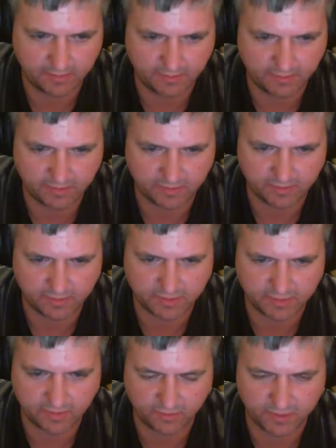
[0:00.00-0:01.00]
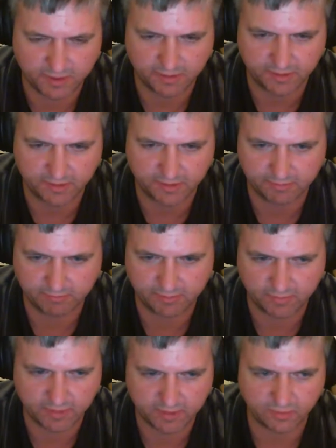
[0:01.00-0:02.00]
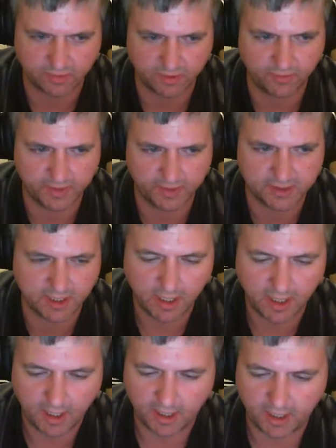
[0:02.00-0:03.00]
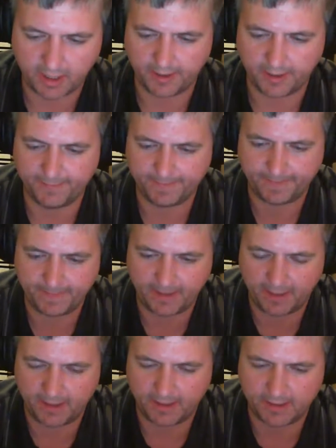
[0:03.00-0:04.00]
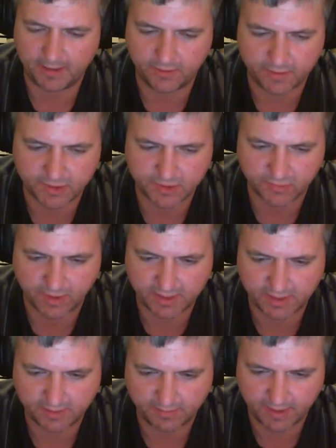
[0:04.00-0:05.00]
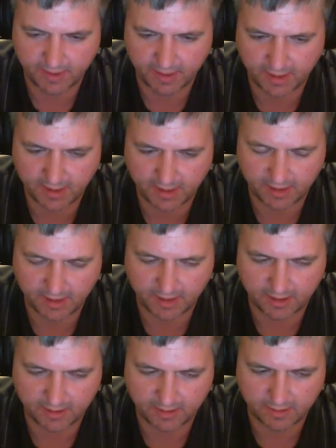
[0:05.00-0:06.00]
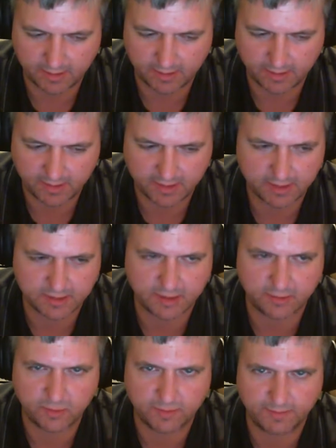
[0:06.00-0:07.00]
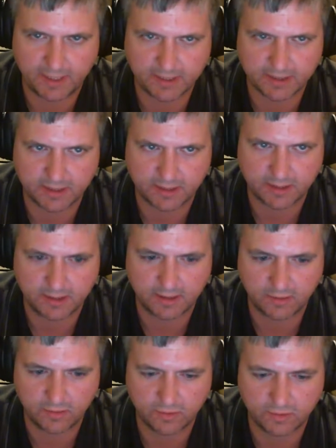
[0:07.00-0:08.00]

Its original story was, and it was directed by is it Luc Besson, who